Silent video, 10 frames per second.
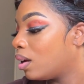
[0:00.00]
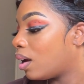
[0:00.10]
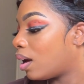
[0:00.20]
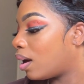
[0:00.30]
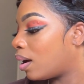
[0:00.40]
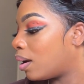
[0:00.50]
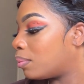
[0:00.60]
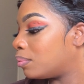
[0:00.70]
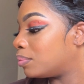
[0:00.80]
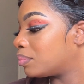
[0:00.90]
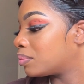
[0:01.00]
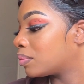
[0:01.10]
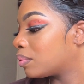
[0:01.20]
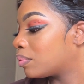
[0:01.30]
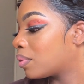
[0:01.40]
I
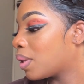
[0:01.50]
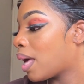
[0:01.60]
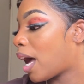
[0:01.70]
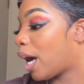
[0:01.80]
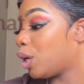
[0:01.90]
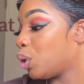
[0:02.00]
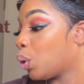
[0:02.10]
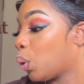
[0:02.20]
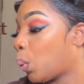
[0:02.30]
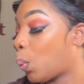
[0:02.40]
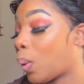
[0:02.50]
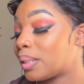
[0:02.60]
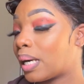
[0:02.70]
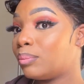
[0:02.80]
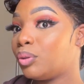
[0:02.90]
know
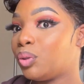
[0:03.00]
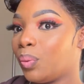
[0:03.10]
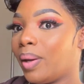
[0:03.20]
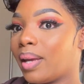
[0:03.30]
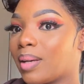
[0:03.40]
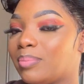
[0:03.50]
what I'm doing.